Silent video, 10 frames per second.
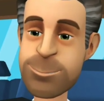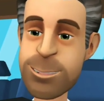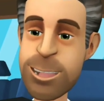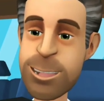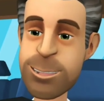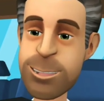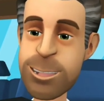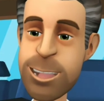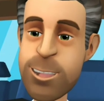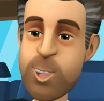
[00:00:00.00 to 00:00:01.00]
It is
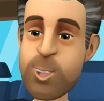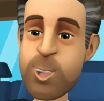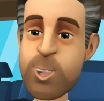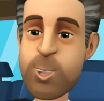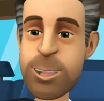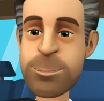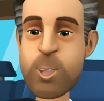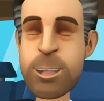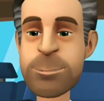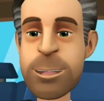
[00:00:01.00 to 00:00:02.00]
ideal for short trips
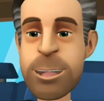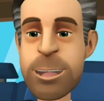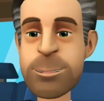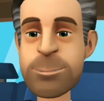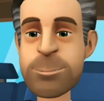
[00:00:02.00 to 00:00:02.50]
on a budget.